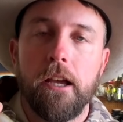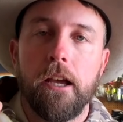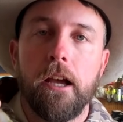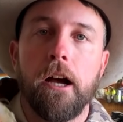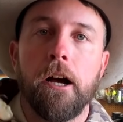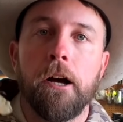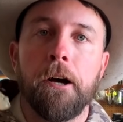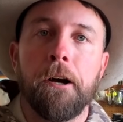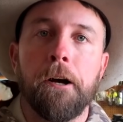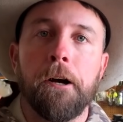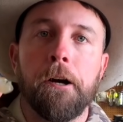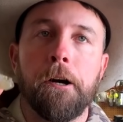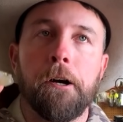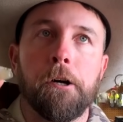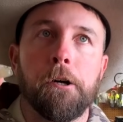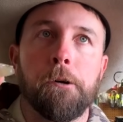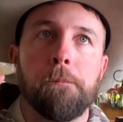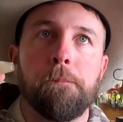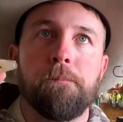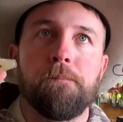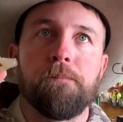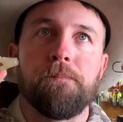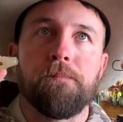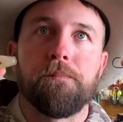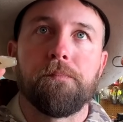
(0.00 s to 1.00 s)

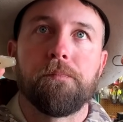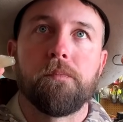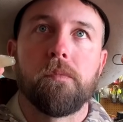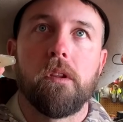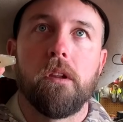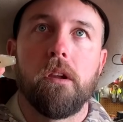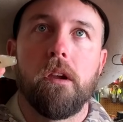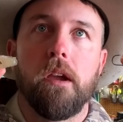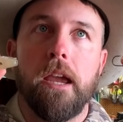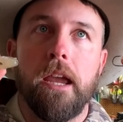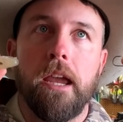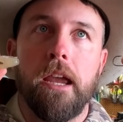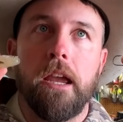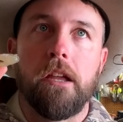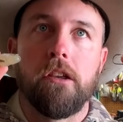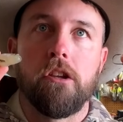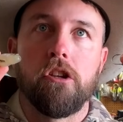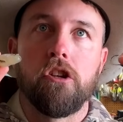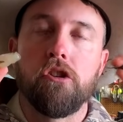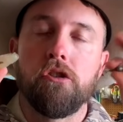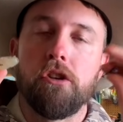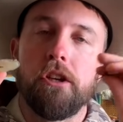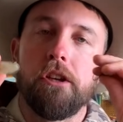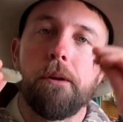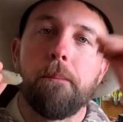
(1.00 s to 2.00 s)
and
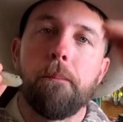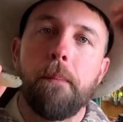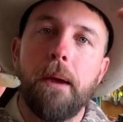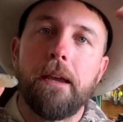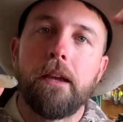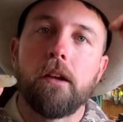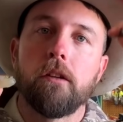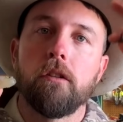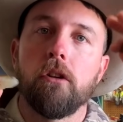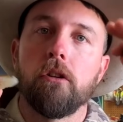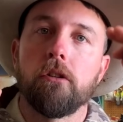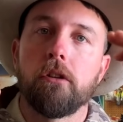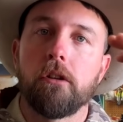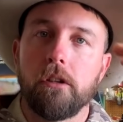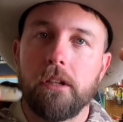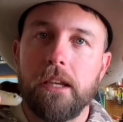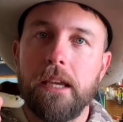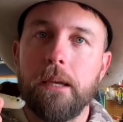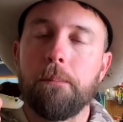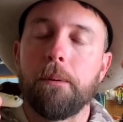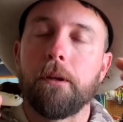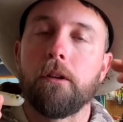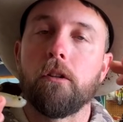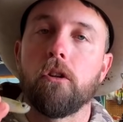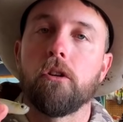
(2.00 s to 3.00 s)
you need to
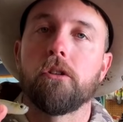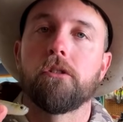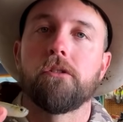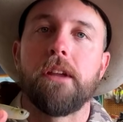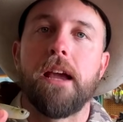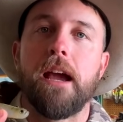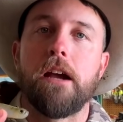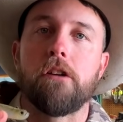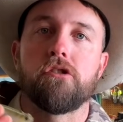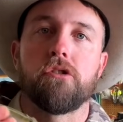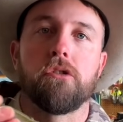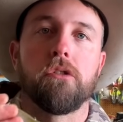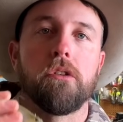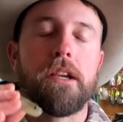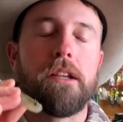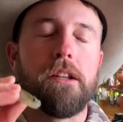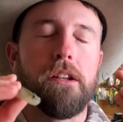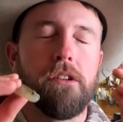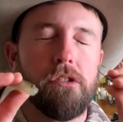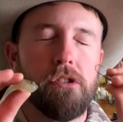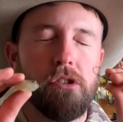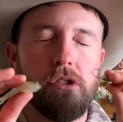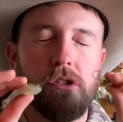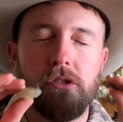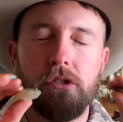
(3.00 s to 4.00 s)
keep it look natural. And
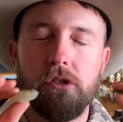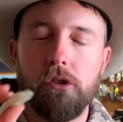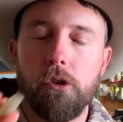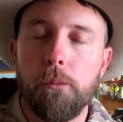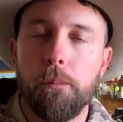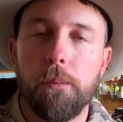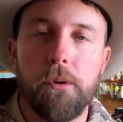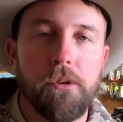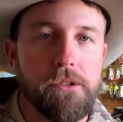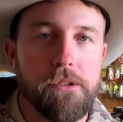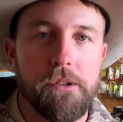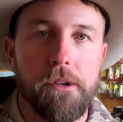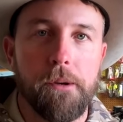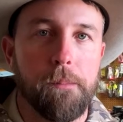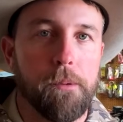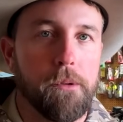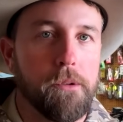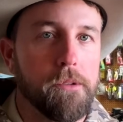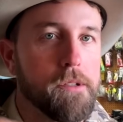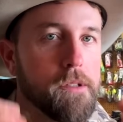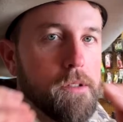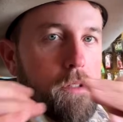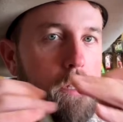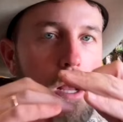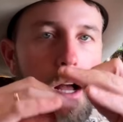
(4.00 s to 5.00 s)
it's super simple.
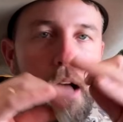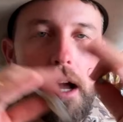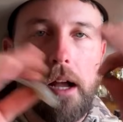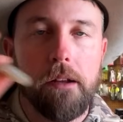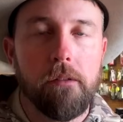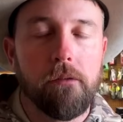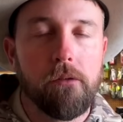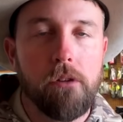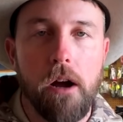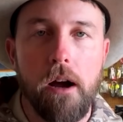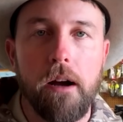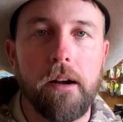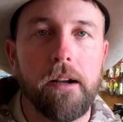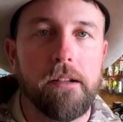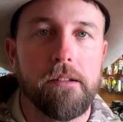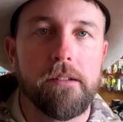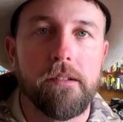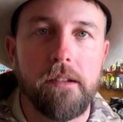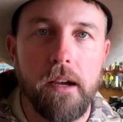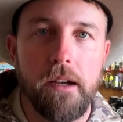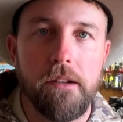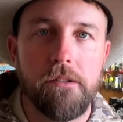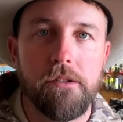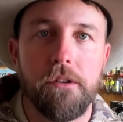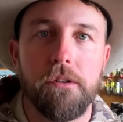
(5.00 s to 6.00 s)
It's not rocket
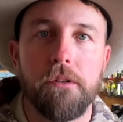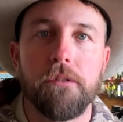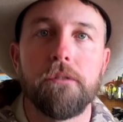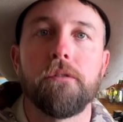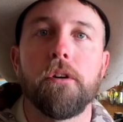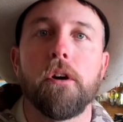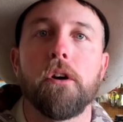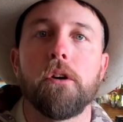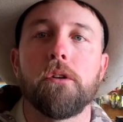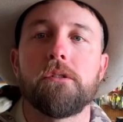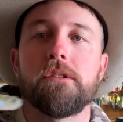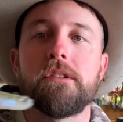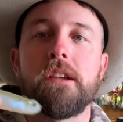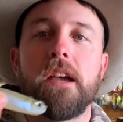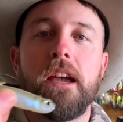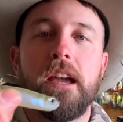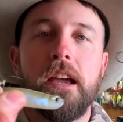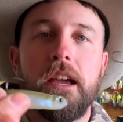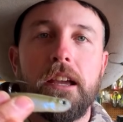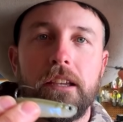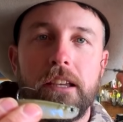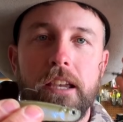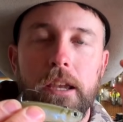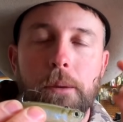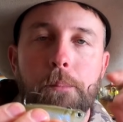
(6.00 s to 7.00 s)
science here, folks.
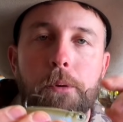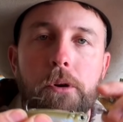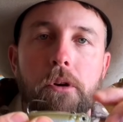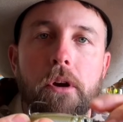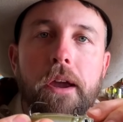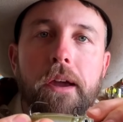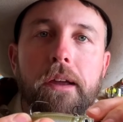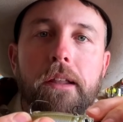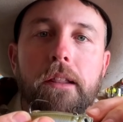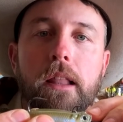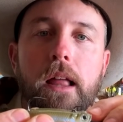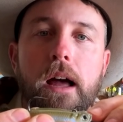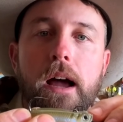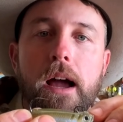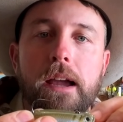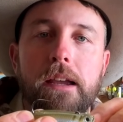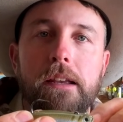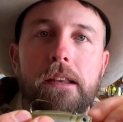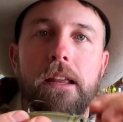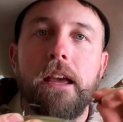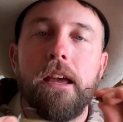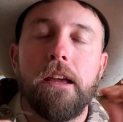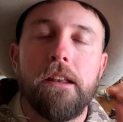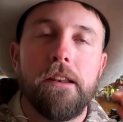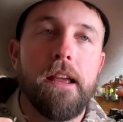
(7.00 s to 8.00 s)
Keep your head
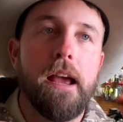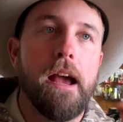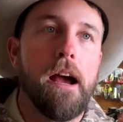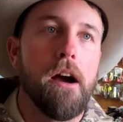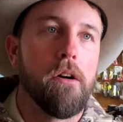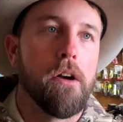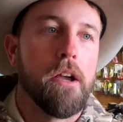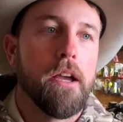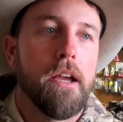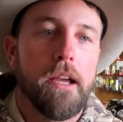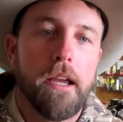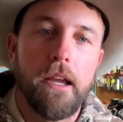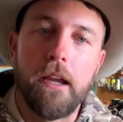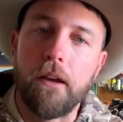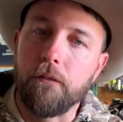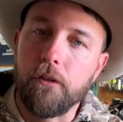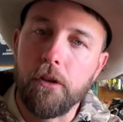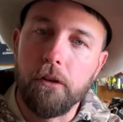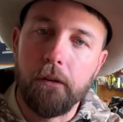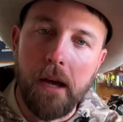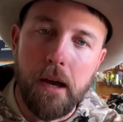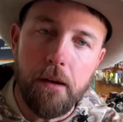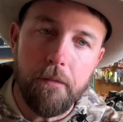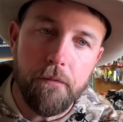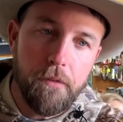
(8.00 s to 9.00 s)
light. Now, if
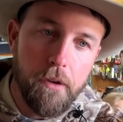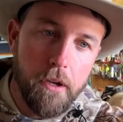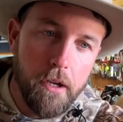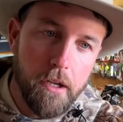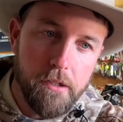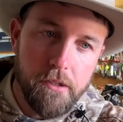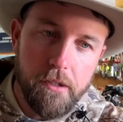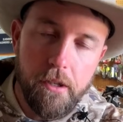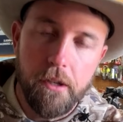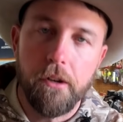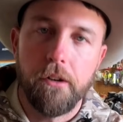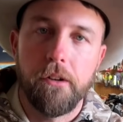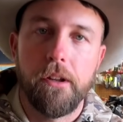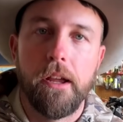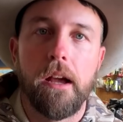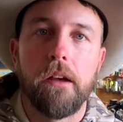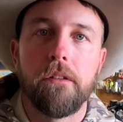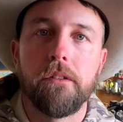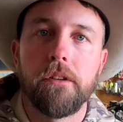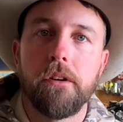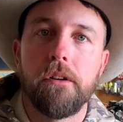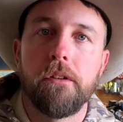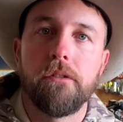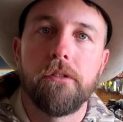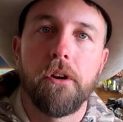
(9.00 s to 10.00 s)
you got fish that are down
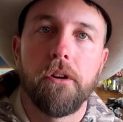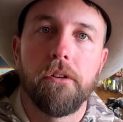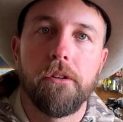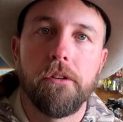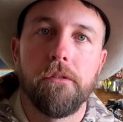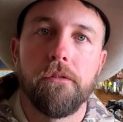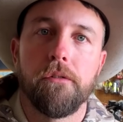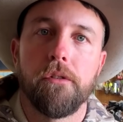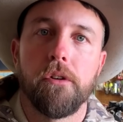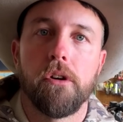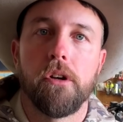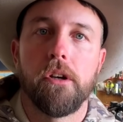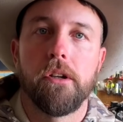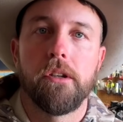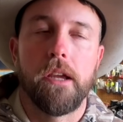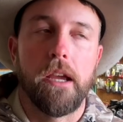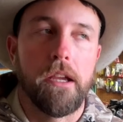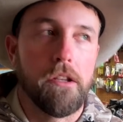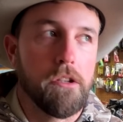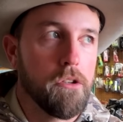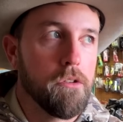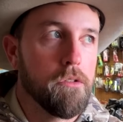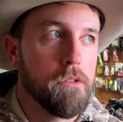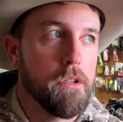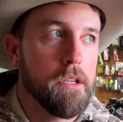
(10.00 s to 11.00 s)
there in 30 foot
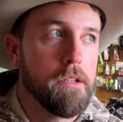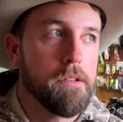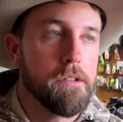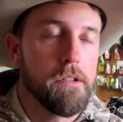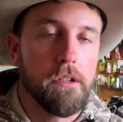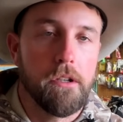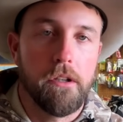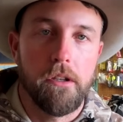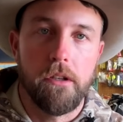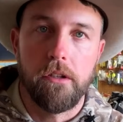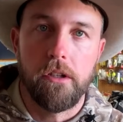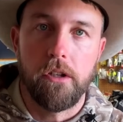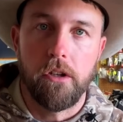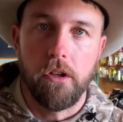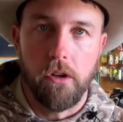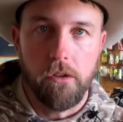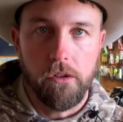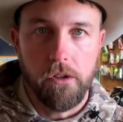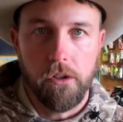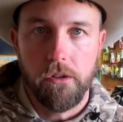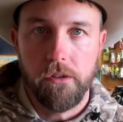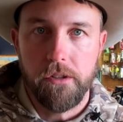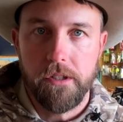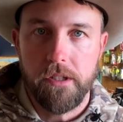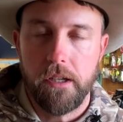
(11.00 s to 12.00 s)
and
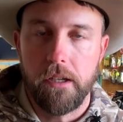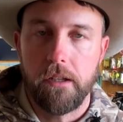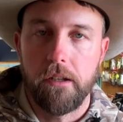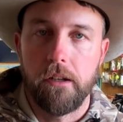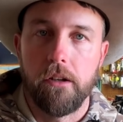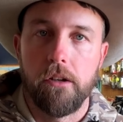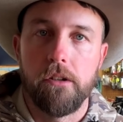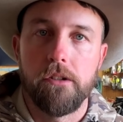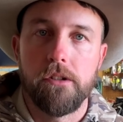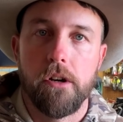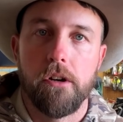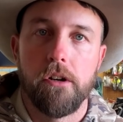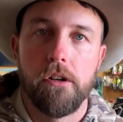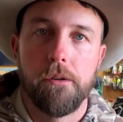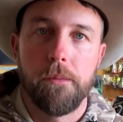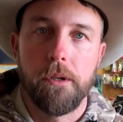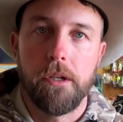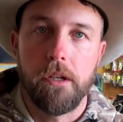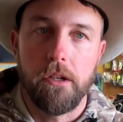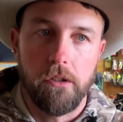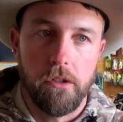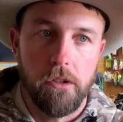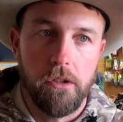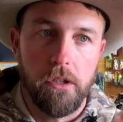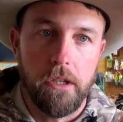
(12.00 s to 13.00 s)
you're sitting in a
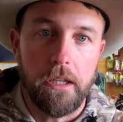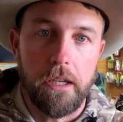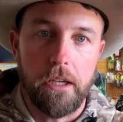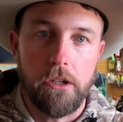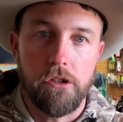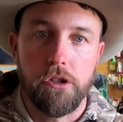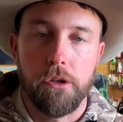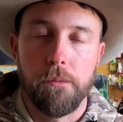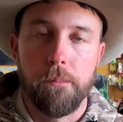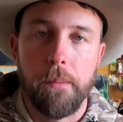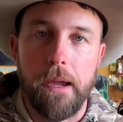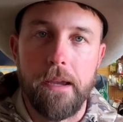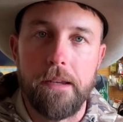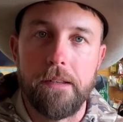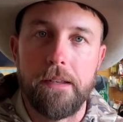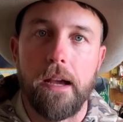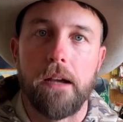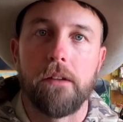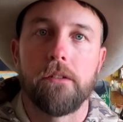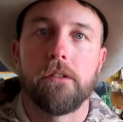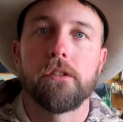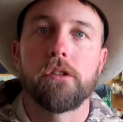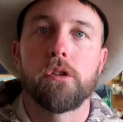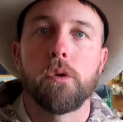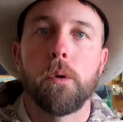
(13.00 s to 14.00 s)
tournament and you need to get your bait
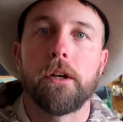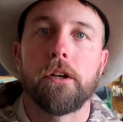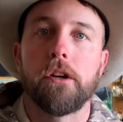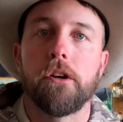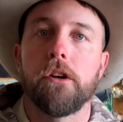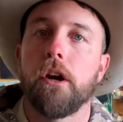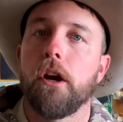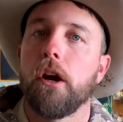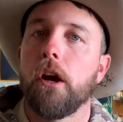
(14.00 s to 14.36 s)
down there quicker,